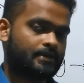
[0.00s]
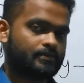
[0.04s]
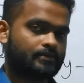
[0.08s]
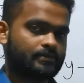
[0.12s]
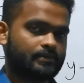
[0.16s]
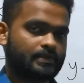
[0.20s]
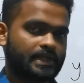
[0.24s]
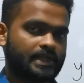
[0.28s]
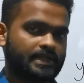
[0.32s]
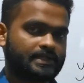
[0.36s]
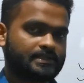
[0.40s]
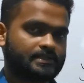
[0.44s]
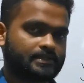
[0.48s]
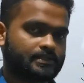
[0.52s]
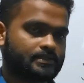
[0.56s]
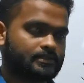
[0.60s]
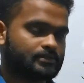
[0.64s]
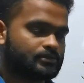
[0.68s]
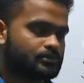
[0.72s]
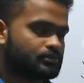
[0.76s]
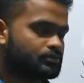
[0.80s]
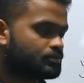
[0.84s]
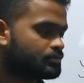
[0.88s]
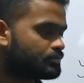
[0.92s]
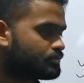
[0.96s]

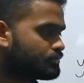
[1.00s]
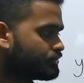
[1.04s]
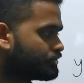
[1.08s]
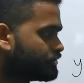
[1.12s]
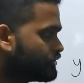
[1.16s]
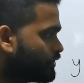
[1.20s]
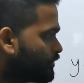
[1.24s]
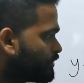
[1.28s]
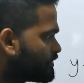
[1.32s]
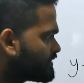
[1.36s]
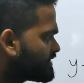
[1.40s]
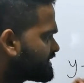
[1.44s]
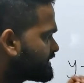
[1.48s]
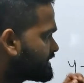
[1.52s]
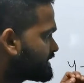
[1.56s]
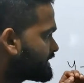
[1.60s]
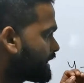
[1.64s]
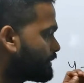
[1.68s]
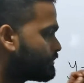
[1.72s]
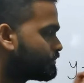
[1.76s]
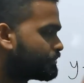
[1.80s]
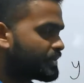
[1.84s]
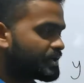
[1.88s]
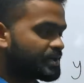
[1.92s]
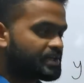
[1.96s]
related to those
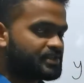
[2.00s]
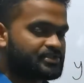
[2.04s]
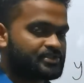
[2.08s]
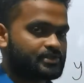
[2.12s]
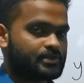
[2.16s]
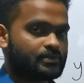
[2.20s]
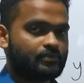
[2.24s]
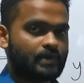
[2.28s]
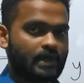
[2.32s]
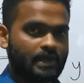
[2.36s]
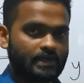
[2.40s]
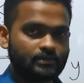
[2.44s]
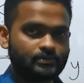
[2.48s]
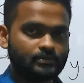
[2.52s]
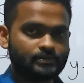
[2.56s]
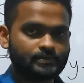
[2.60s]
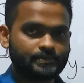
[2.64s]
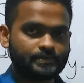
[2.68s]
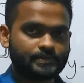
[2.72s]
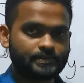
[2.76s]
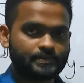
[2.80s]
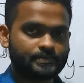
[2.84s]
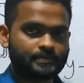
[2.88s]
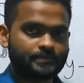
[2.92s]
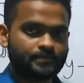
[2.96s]
temperature
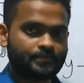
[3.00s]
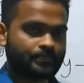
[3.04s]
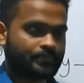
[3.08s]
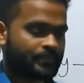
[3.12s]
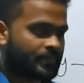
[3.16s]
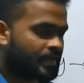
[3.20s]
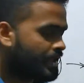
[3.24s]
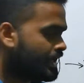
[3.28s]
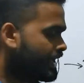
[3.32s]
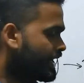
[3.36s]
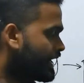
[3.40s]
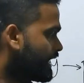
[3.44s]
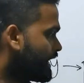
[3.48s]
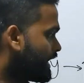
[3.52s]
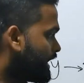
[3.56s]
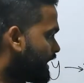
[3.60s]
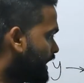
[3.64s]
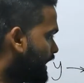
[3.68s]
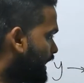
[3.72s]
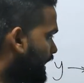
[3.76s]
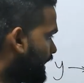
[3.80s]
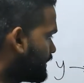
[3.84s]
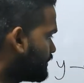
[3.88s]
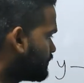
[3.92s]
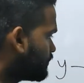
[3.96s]
values.
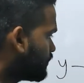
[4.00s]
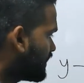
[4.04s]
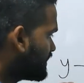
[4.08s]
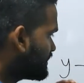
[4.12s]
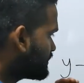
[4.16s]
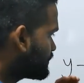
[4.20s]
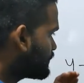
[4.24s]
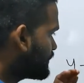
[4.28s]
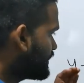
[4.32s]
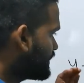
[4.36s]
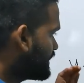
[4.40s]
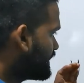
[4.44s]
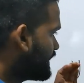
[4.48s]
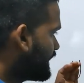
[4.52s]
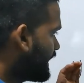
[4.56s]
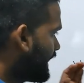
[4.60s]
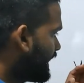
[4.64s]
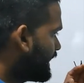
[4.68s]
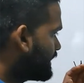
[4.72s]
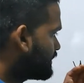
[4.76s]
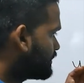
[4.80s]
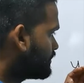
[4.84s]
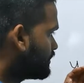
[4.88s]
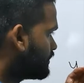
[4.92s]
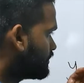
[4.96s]
And once we
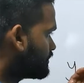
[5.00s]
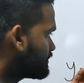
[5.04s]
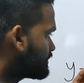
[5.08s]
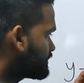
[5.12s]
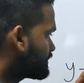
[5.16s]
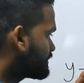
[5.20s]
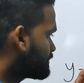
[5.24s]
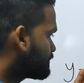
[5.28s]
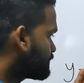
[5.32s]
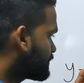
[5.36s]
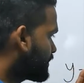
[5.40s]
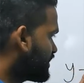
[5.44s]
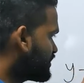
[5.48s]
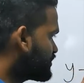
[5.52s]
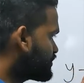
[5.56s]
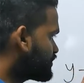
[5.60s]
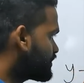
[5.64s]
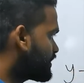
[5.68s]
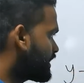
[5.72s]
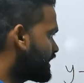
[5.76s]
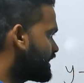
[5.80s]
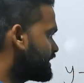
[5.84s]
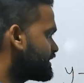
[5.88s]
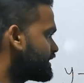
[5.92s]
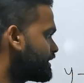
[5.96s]
gain those
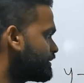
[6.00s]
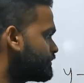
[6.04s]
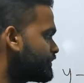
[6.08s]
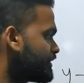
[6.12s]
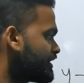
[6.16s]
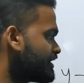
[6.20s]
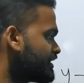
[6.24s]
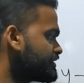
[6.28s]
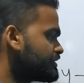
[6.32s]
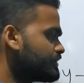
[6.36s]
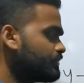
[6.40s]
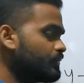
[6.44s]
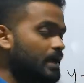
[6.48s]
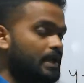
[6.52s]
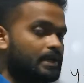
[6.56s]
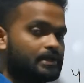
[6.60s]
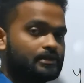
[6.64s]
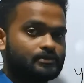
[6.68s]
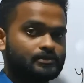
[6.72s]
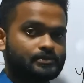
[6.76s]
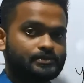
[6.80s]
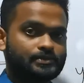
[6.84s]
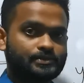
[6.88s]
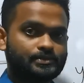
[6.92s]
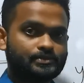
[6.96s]
pressure and temperature
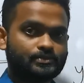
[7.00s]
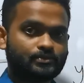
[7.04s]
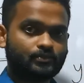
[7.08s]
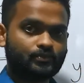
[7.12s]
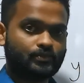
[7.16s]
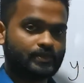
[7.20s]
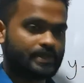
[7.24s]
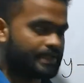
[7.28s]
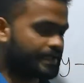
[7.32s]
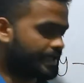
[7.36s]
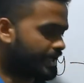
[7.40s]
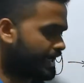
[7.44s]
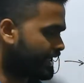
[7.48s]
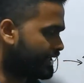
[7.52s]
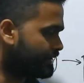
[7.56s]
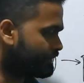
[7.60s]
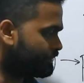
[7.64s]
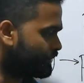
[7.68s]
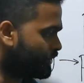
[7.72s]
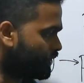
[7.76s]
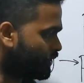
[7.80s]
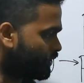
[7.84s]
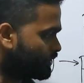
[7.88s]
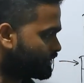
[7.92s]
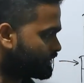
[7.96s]
values, we can
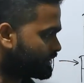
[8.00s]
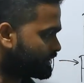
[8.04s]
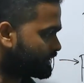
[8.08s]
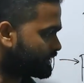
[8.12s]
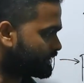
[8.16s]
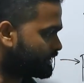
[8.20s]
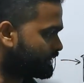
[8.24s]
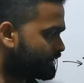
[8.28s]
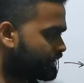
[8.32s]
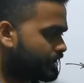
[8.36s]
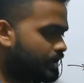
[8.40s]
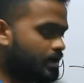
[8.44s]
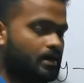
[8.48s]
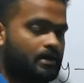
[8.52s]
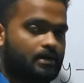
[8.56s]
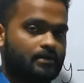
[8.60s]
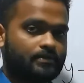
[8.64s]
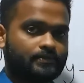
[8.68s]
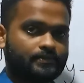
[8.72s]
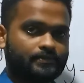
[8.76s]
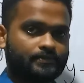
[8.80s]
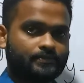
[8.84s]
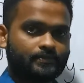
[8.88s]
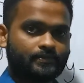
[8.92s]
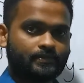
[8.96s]
plot a
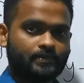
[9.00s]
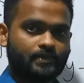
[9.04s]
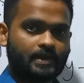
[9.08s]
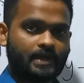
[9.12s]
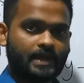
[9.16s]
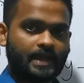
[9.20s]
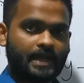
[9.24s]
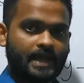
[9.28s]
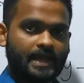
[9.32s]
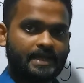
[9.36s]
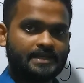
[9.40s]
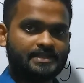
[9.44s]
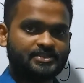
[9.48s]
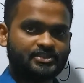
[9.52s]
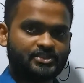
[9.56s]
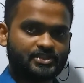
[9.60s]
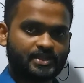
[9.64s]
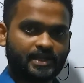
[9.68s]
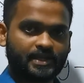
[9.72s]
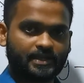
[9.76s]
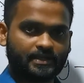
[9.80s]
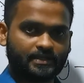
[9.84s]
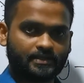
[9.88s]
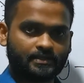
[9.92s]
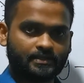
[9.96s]
graph and
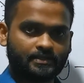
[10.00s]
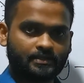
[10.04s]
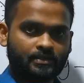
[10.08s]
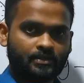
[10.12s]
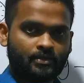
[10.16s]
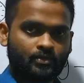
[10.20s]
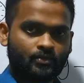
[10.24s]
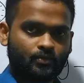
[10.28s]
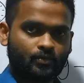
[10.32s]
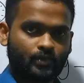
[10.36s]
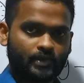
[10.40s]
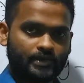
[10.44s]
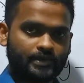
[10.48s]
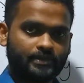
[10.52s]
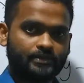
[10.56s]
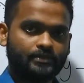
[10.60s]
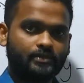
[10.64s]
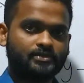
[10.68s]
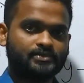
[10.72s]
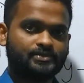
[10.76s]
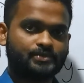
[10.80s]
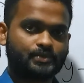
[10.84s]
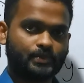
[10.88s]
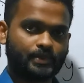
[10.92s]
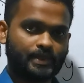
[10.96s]
check whether
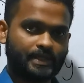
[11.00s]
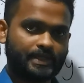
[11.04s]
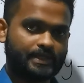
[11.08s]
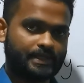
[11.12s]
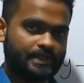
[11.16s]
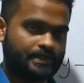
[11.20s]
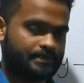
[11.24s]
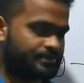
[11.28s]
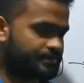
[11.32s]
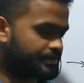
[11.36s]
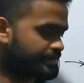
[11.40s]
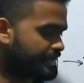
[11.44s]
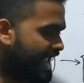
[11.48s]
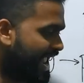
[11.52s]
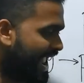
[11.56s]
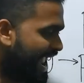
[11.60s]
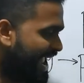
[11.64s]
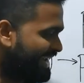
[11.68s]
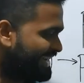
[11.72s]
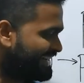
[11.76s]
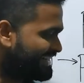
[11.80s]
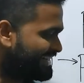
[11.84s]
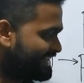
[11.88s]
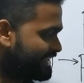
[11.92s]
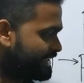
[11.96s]
those readings
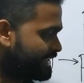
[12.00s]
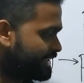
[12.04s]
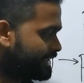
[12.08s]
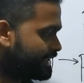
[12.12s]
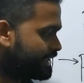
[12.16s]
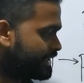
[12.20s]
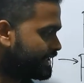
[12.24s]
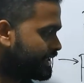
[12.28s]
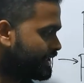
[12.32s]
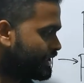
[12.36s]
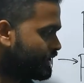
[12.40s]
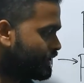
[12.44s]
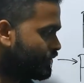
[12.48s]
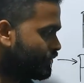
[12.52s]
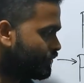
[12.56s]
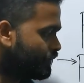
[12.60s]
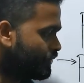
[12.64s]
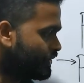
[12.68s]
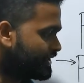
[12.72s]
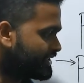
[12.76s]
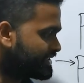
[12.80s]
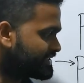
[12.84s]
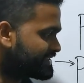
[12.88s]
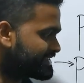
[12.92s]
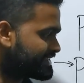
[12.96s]
agree
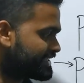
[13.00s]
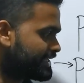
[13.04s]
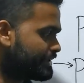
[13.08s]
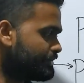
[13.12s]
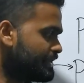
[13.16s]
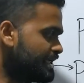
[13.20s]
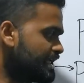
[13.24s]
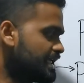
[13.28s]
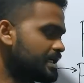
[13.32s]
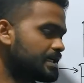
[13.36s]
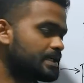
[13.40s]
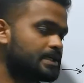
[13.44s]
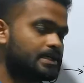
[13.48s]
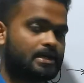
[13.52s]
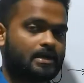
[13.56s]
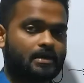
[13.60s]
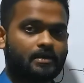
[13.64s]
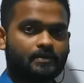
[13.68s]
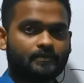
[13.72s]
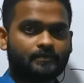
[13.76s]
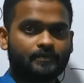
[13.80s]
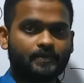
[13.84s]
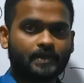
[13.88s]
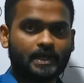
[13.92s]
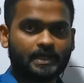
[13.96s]
with a similar
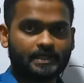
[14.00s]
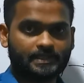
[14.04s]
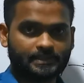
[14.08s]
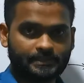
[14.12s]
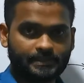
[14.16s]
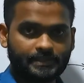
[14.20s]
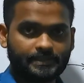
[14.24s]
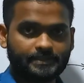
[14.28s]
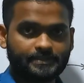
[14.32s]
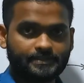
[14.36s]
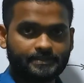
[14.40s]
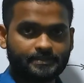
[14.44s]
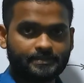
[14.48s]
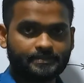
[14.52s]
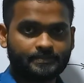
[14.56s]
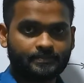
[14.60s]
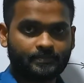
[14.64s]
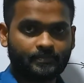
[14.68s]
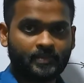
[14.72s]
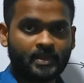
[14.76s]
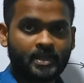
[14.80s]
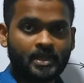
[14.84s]
graph like this.